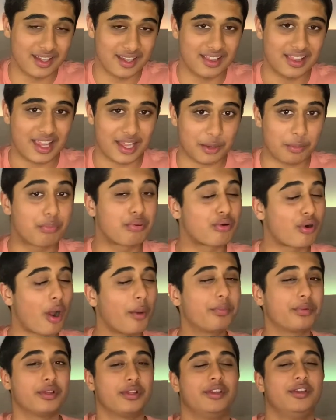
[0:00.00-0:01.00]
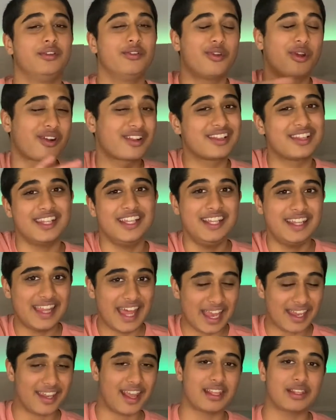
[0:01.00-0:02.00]
like properly, you know, clean
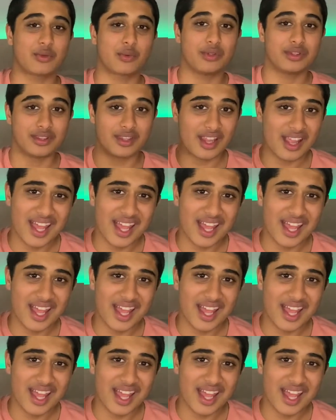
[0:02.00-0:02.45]
that desk with